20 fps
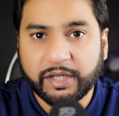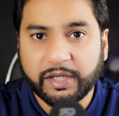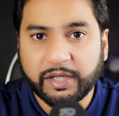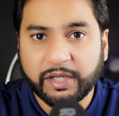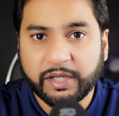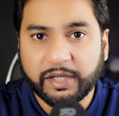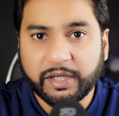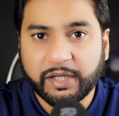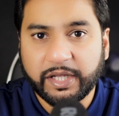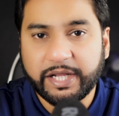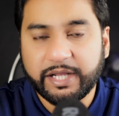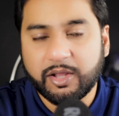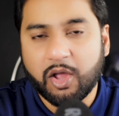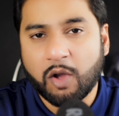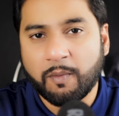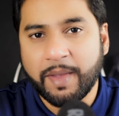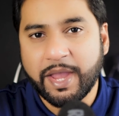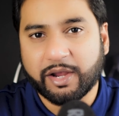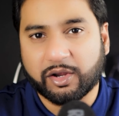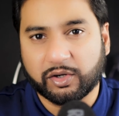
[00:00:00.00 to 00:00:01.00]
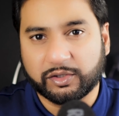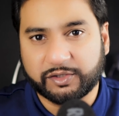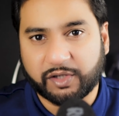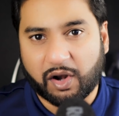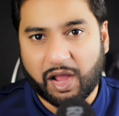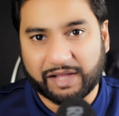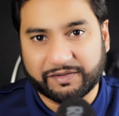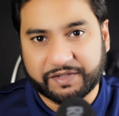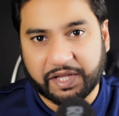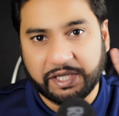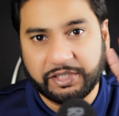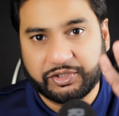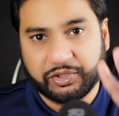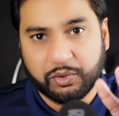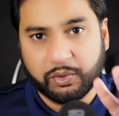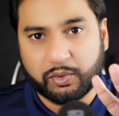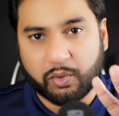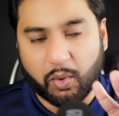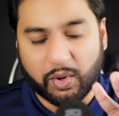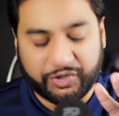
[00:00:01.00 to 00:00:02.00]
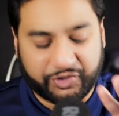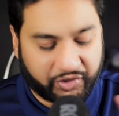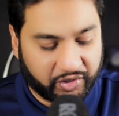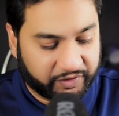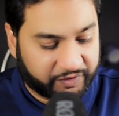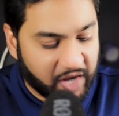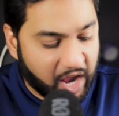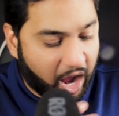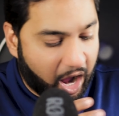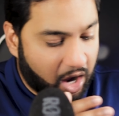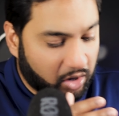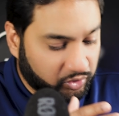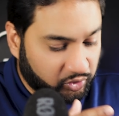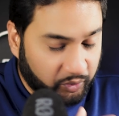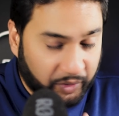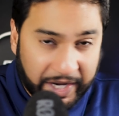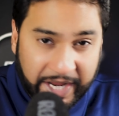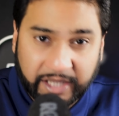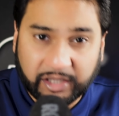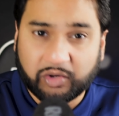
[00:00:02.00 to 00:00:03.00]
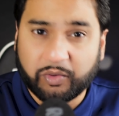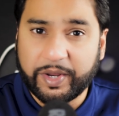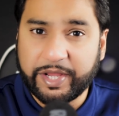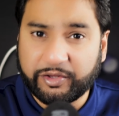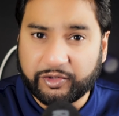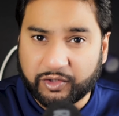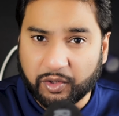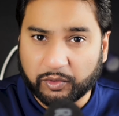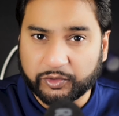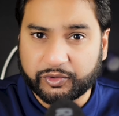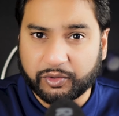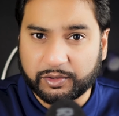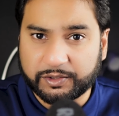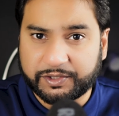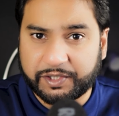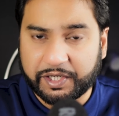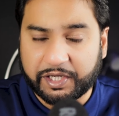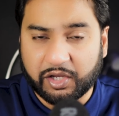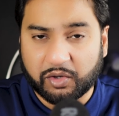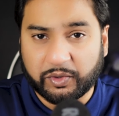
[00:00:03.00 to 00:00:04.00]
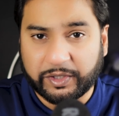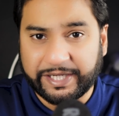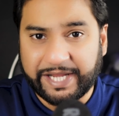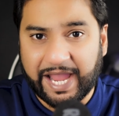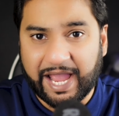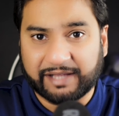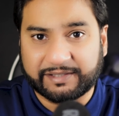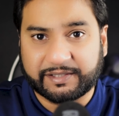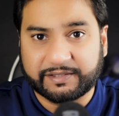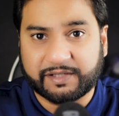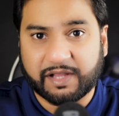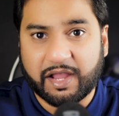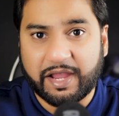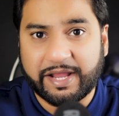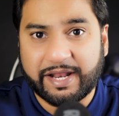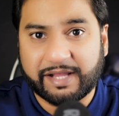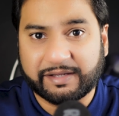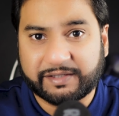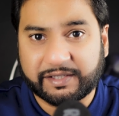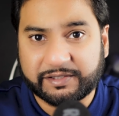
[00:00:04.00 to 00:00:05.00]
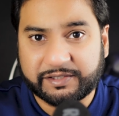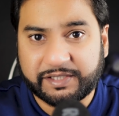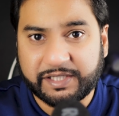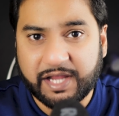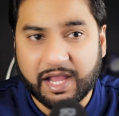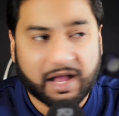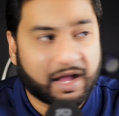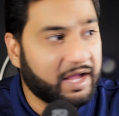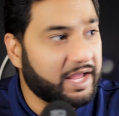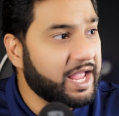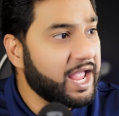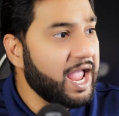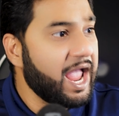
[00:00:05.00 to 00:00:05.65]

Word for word: Finally, lawmakers are asking two questions, how to increase social security SSI and SSDI